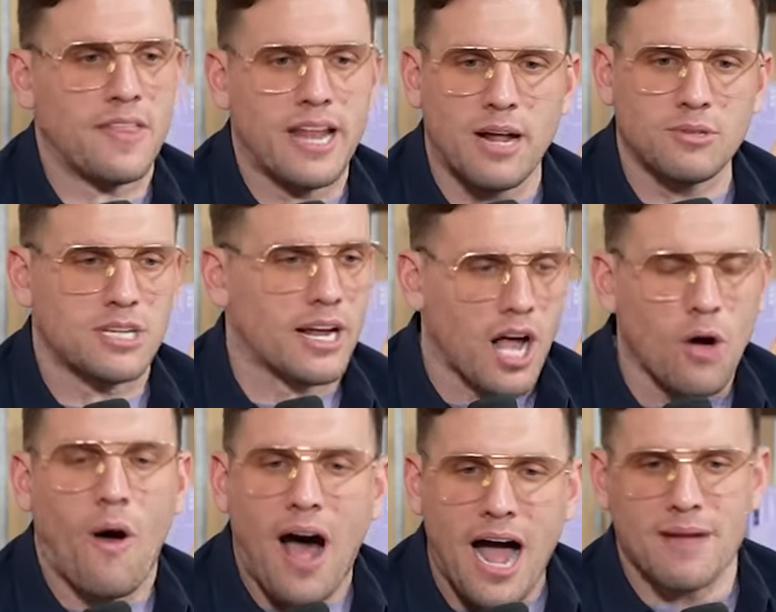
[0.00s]
And then I was like,
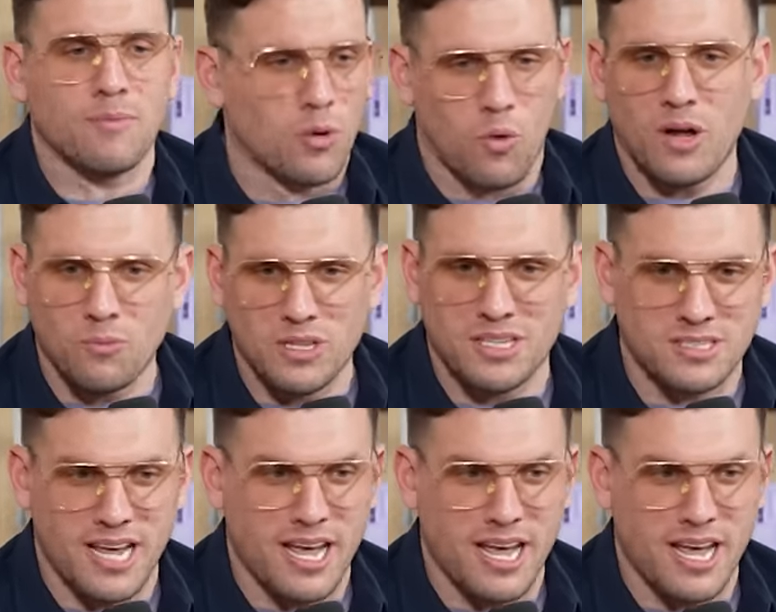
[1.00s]
oh, I'm the one with the